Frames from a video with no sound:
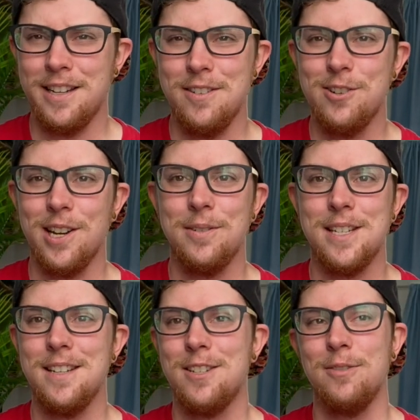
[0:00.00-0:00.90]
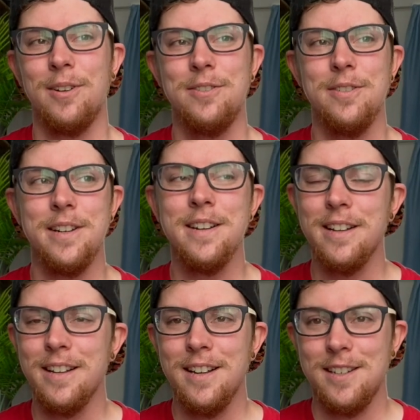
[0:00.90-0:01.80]
Usually I'd see 200
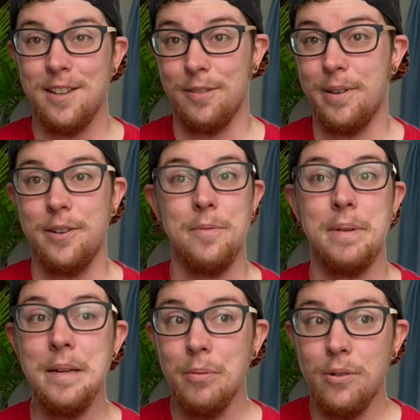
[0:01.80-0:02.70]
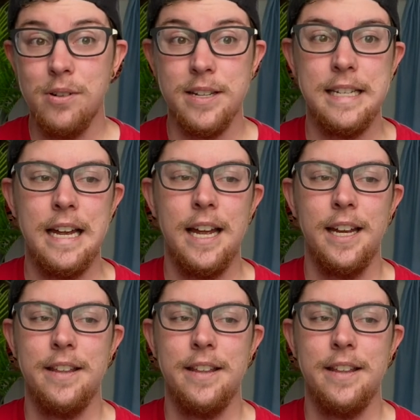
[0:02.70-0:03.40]
to 300 people a day.